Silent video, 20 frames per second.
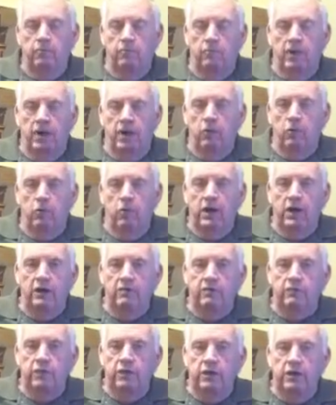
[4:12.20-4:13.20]
My
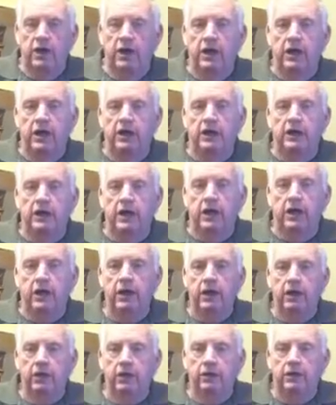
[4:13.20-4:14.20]
wife and I
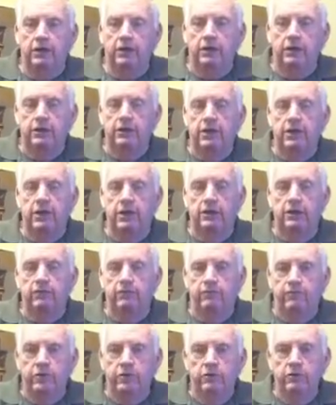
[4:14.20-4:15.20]
get a
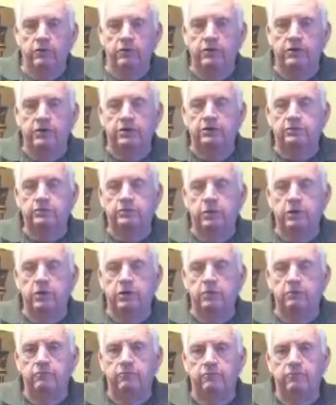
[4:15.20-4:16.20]
few of these
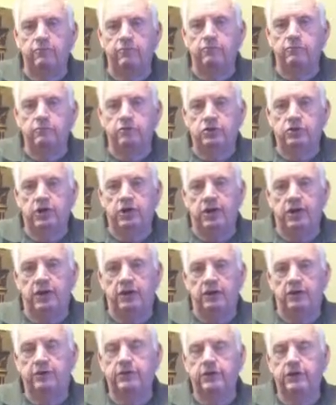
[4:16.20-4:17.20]
pumps from
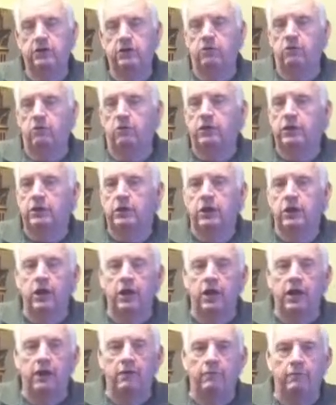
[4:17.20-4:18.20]
China. They only
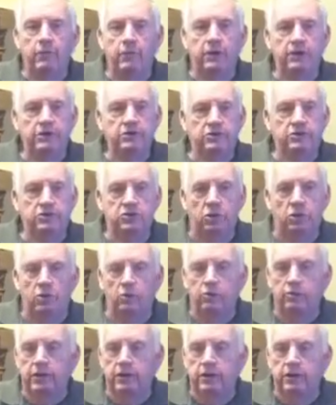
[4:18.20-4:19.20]
allot me
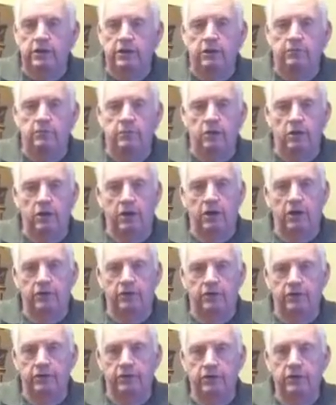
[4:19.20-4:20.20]
so many a
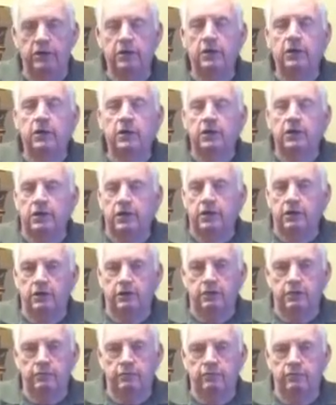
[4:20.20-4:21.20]
month that
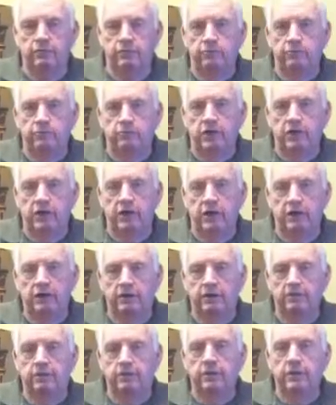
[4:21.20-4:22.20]
comes from China.